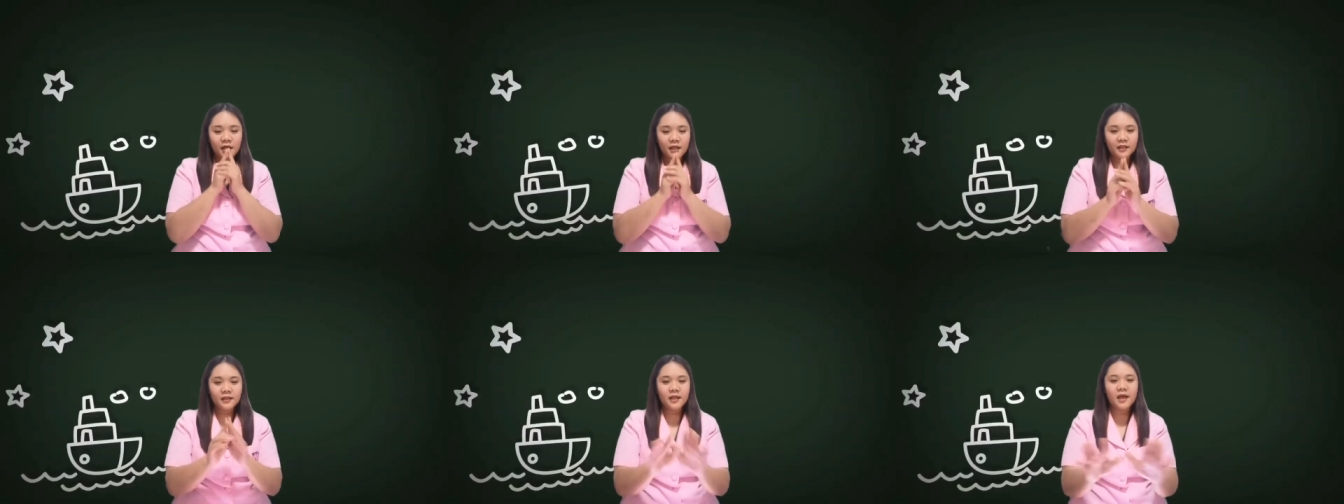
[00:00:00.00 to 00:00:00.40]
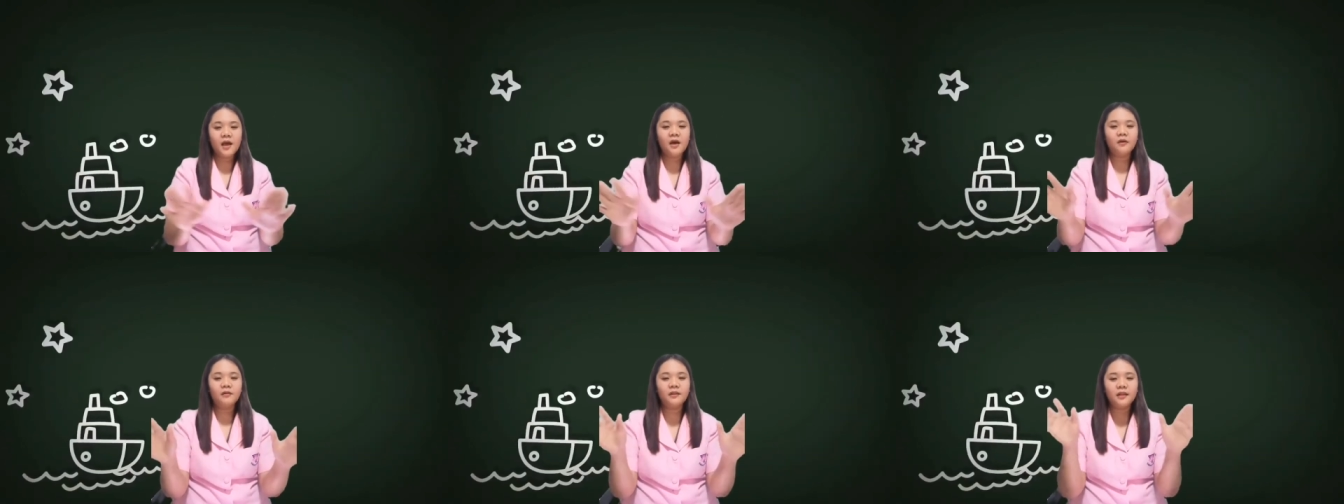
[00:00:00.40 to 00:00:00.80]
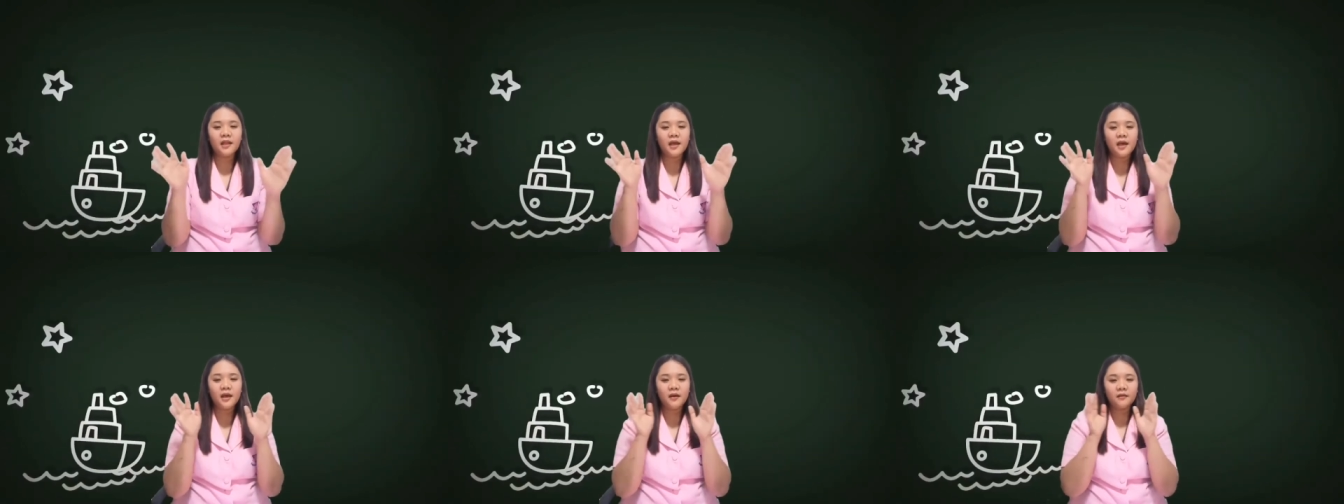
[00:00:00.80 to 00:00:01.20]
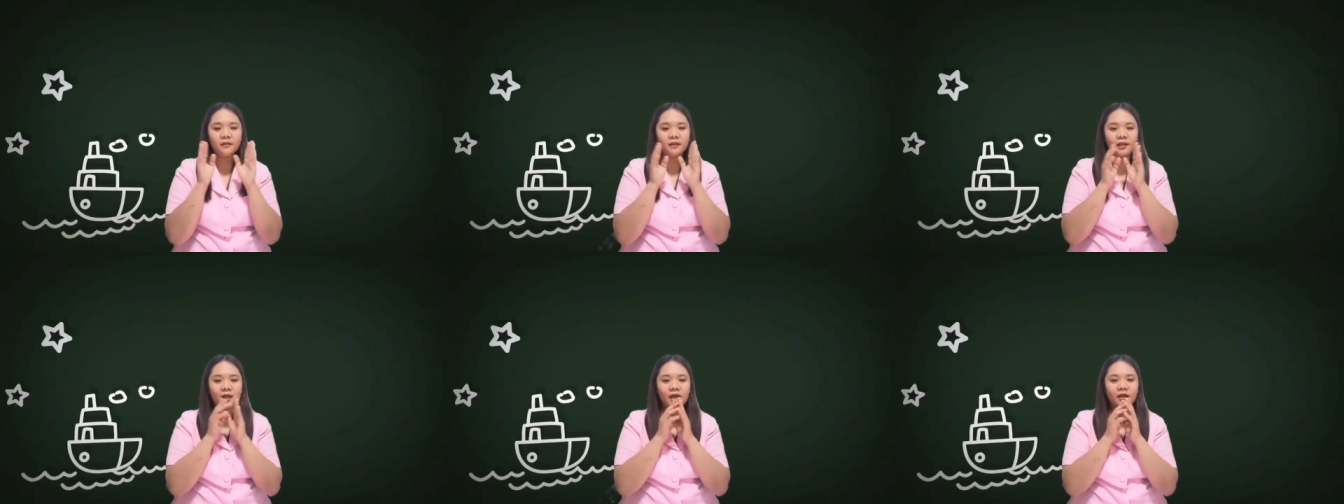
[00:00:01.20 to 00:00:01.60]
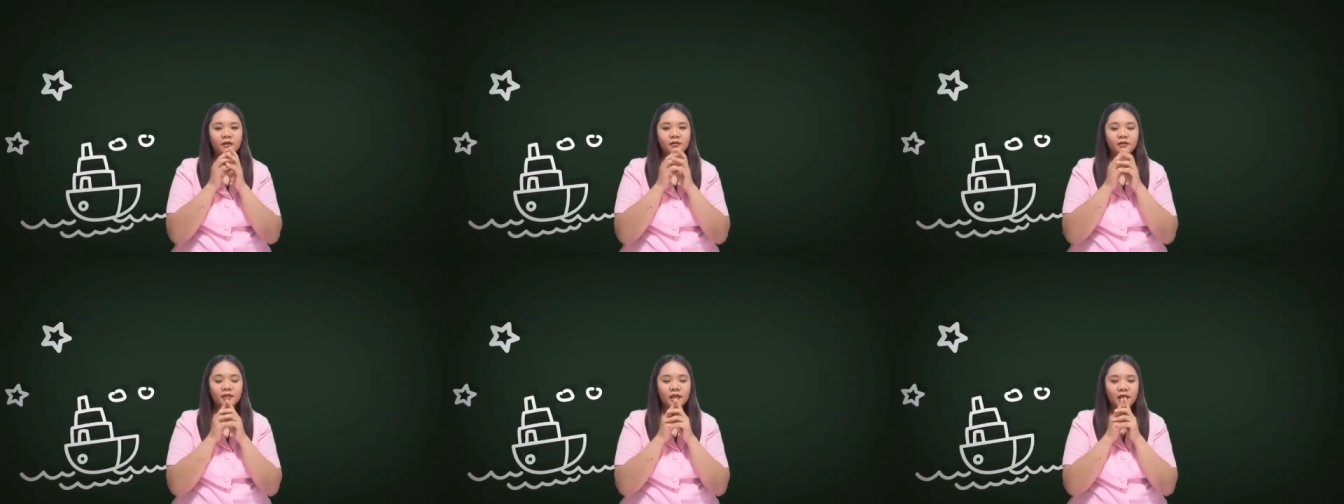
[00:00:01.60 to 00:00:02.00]
Loud, loud,
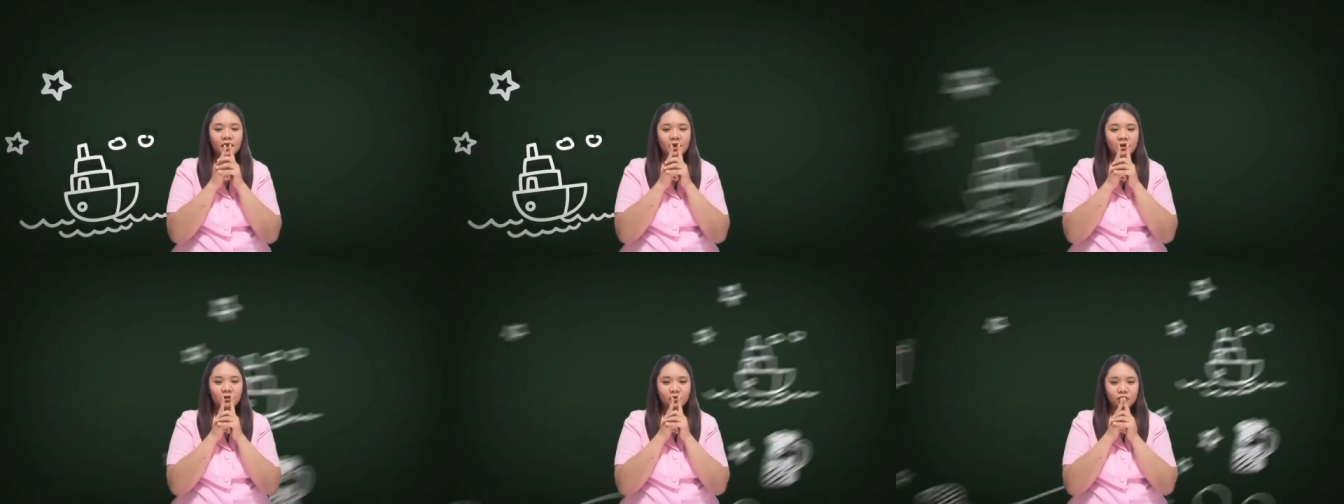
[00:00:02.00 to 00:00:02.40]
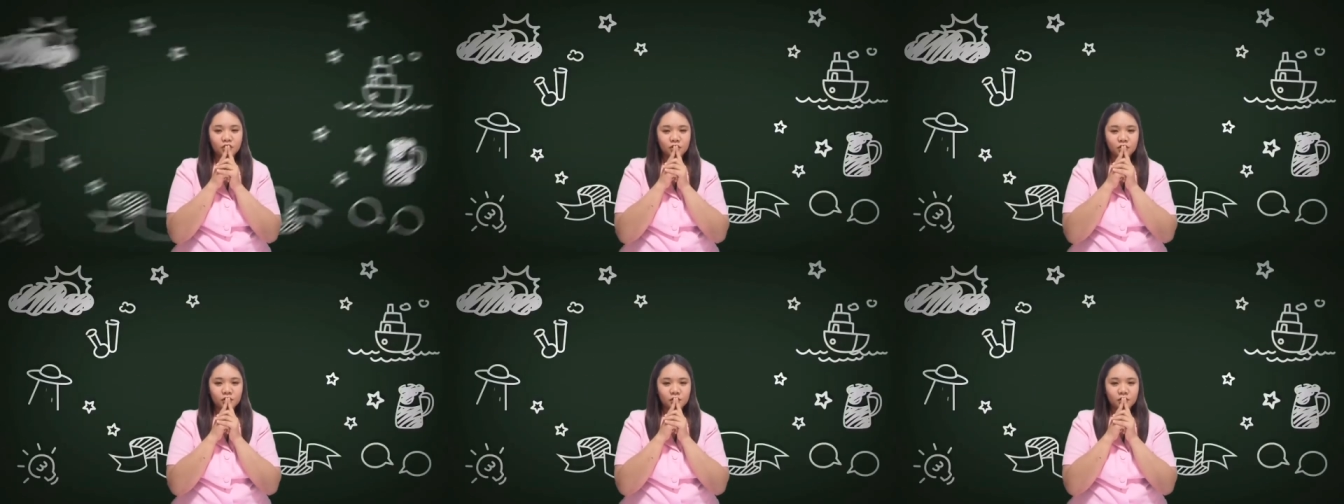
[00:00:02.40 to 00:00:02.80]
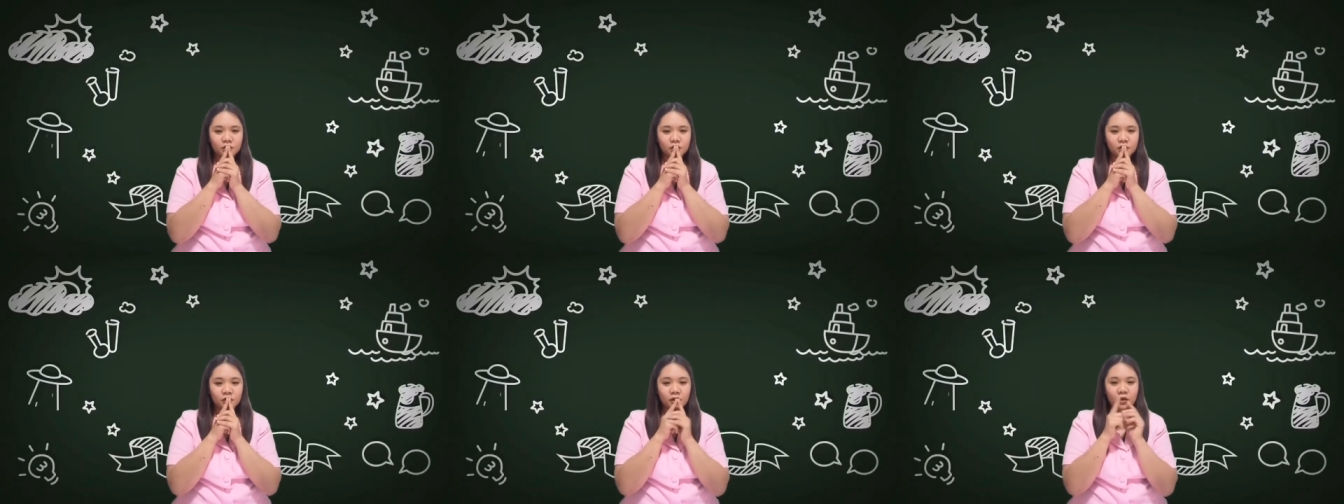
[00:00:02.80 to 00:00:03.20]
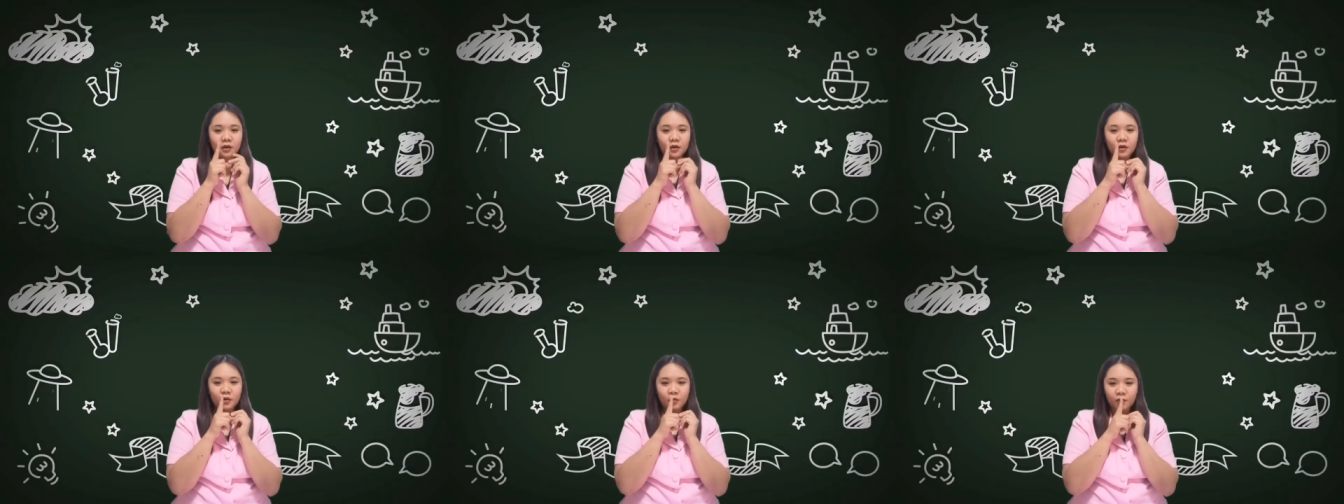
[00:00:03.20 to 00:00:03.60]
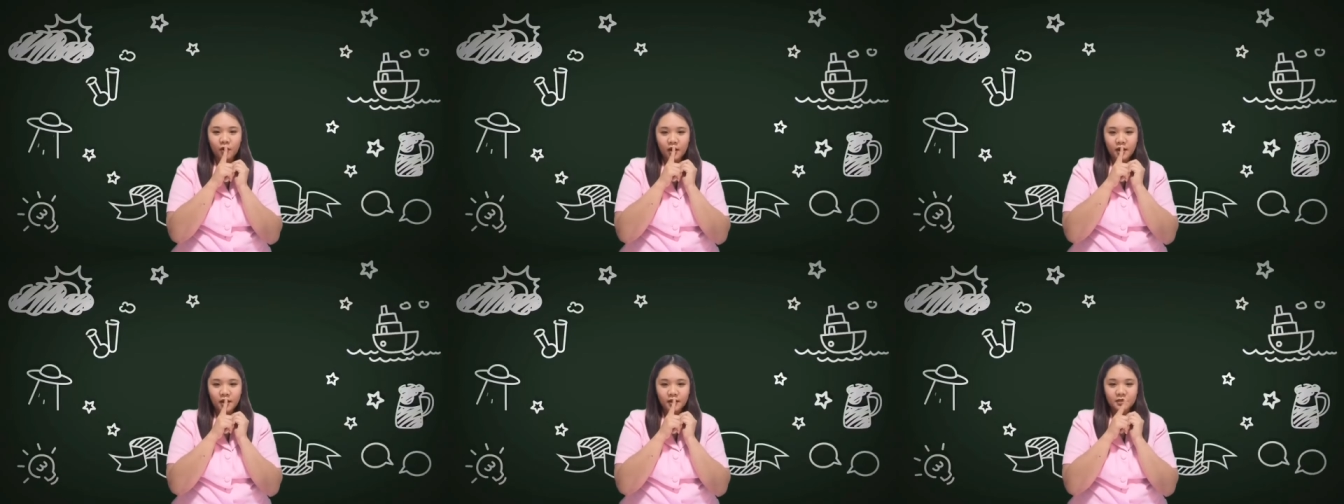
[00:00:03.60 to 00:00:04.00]
loud, loud. Shh.
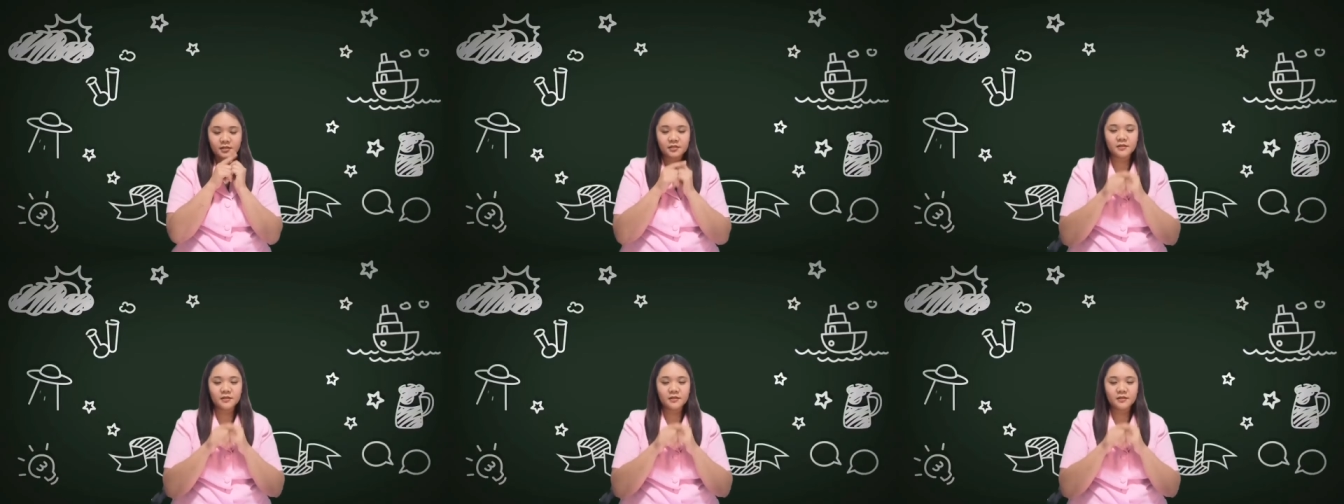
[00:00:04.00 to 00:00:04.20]
Quiet.